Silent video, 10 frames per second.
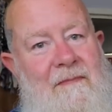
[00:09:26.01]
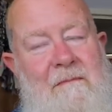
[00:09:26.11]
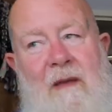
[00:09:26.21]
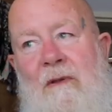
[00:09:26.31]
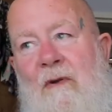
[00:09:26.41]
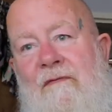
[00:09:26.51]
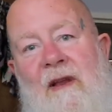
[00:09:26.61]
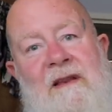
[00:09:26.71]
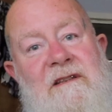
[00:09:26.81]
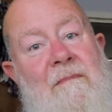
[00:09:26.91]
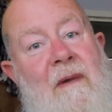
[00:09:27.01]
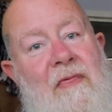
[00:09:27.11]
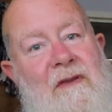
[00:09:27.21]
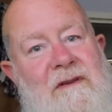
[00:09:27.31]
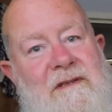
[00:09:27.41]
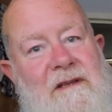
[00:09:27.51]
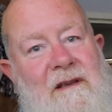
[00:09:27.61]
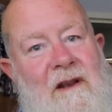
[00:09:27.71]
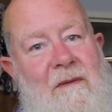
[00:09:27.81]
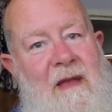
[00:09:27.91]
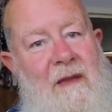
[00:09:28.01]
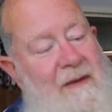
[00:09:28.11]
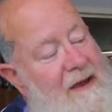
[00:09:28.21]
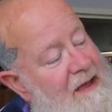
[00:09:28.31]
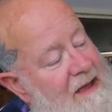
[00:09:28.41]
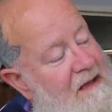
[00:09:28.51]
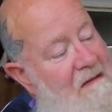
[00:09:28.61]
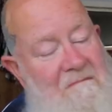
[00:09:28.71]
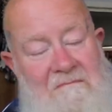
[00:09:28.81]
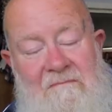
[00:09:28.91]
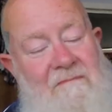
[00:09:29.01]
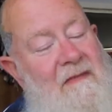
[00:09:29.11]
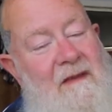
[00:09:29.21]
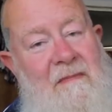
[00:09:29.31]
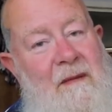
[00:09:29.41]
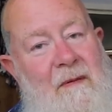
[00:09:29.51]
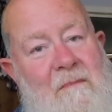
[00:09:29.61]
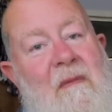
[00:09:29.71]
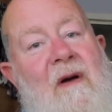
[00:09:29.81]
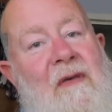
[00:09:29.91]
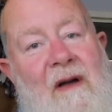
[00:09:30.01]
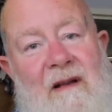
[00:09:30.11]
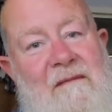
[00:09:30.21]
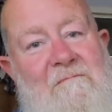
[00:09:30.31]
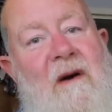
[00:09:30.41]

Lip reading: Maybe your friends are mothers, maybe mother.